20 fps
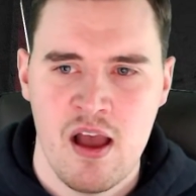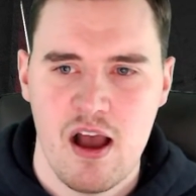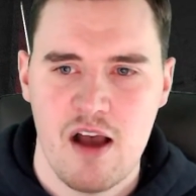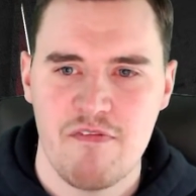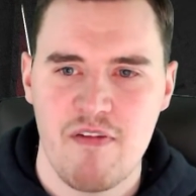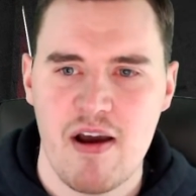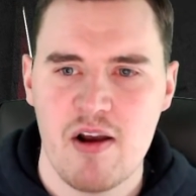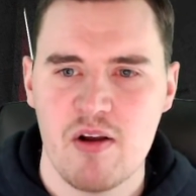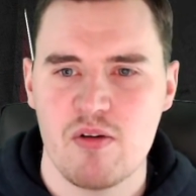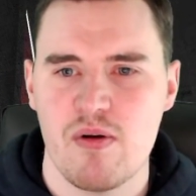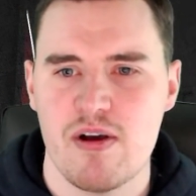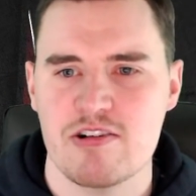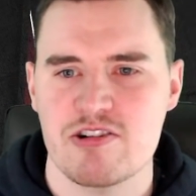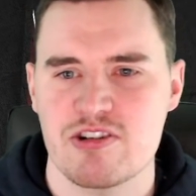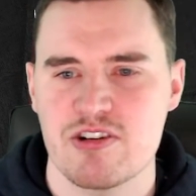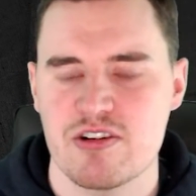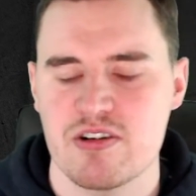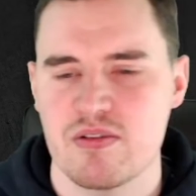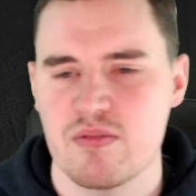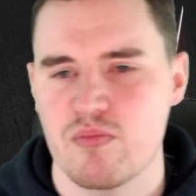Final
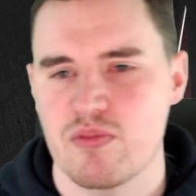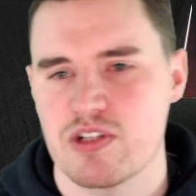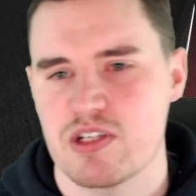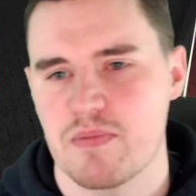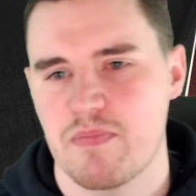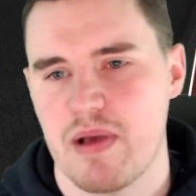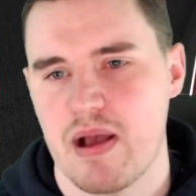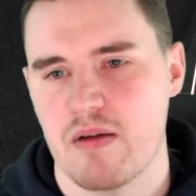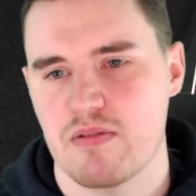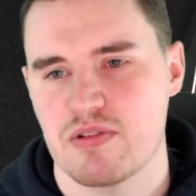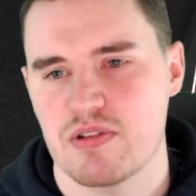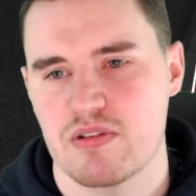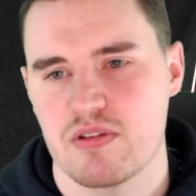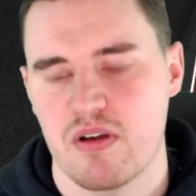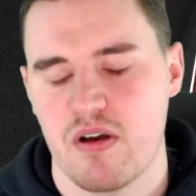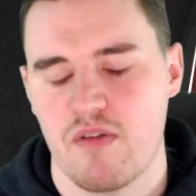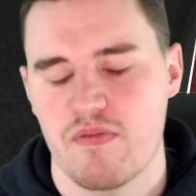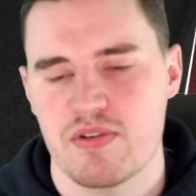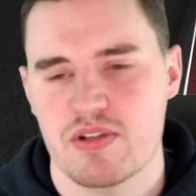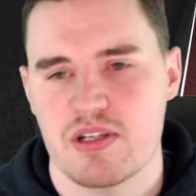question was about,
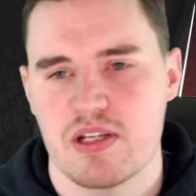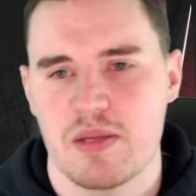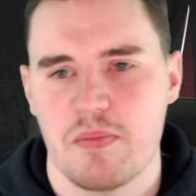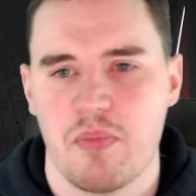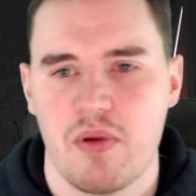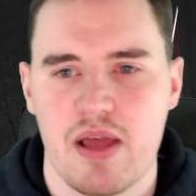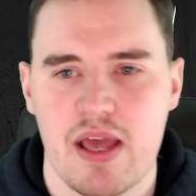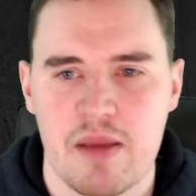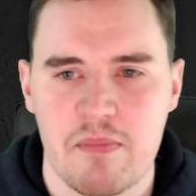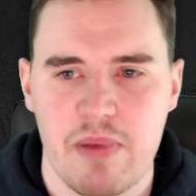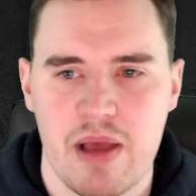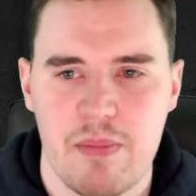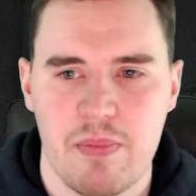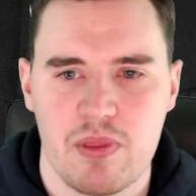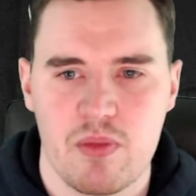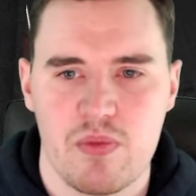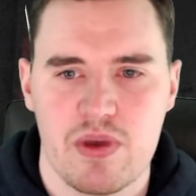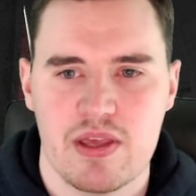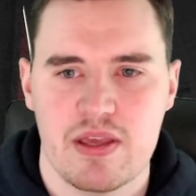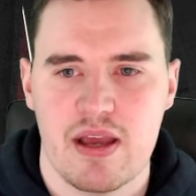obviously, playing Pep at
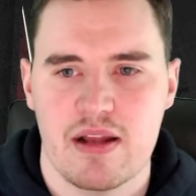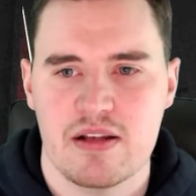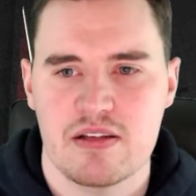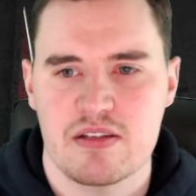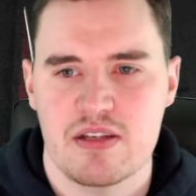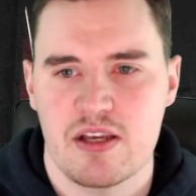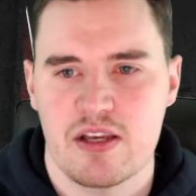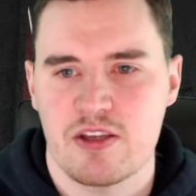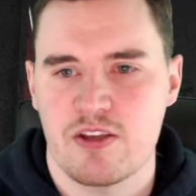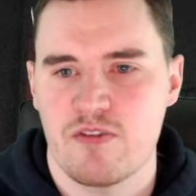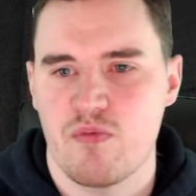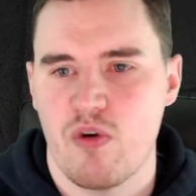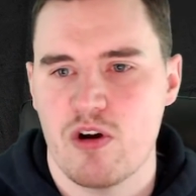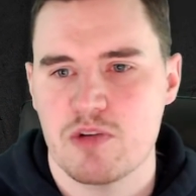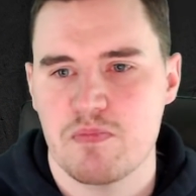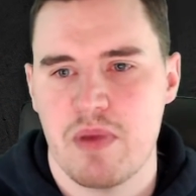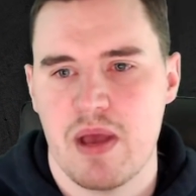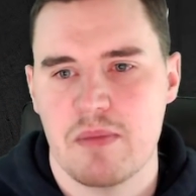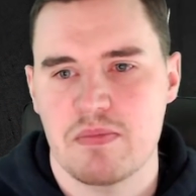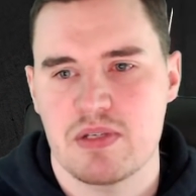the weekend, saying you've
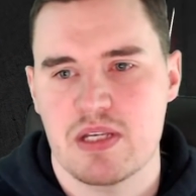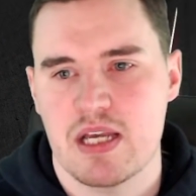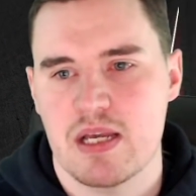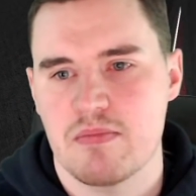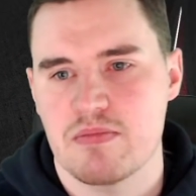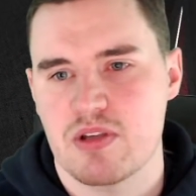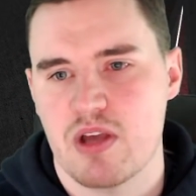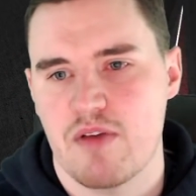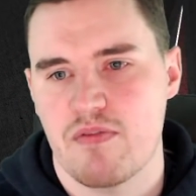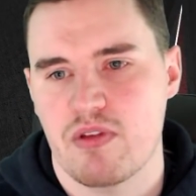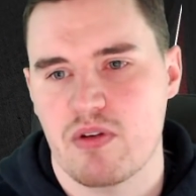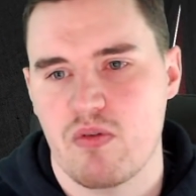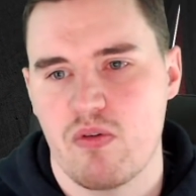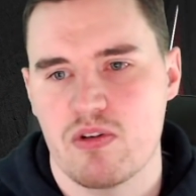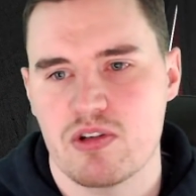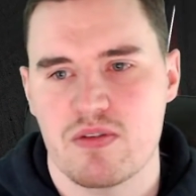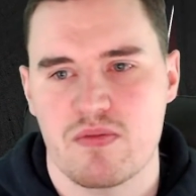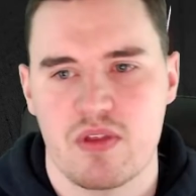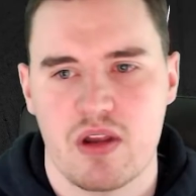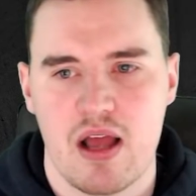watched Pep teams over the
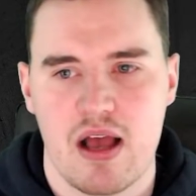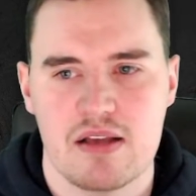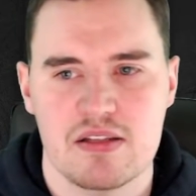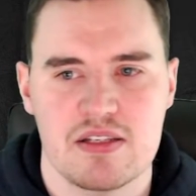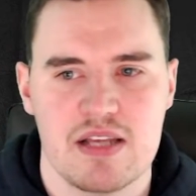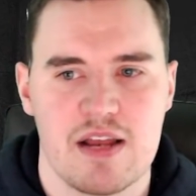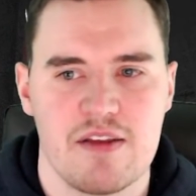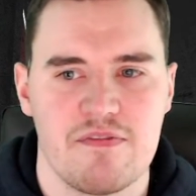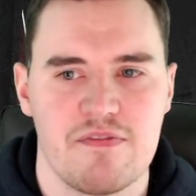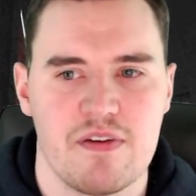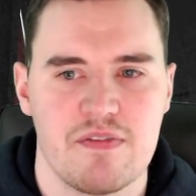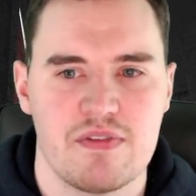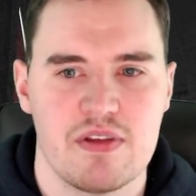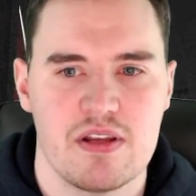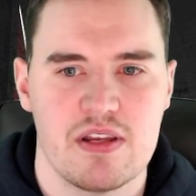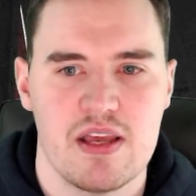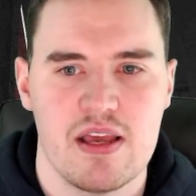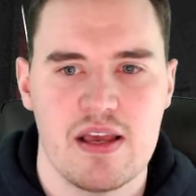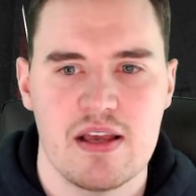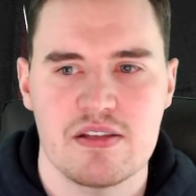course of the last 10,
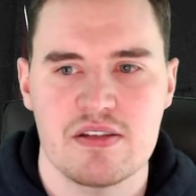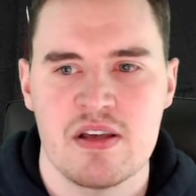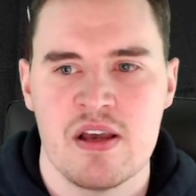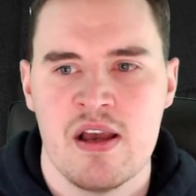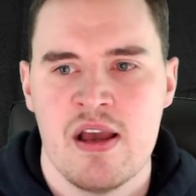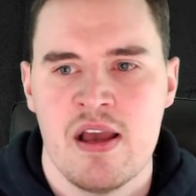15 years.